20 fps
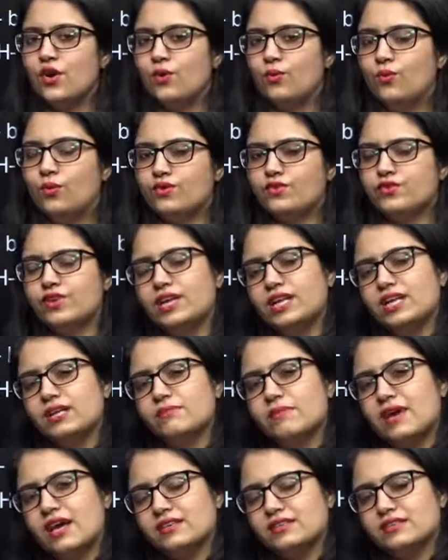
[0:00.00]
What really
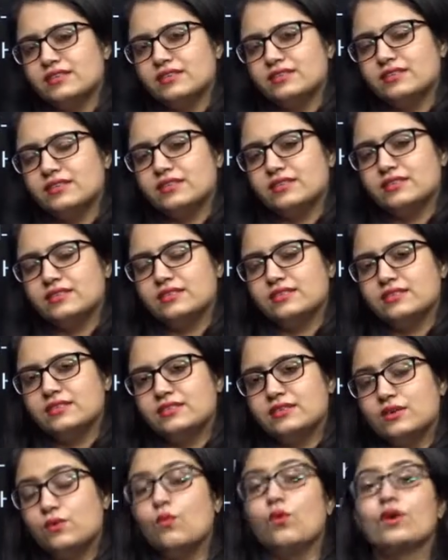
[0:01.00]
matters is
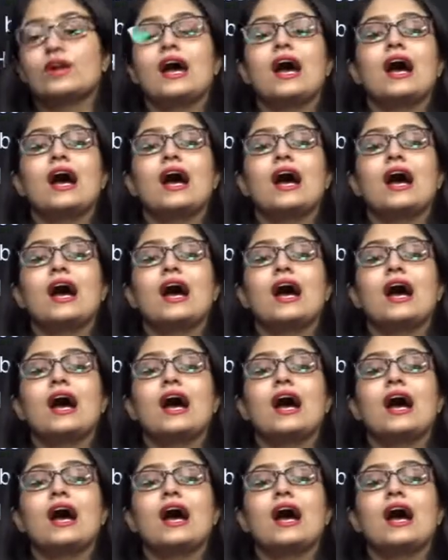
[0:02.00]
what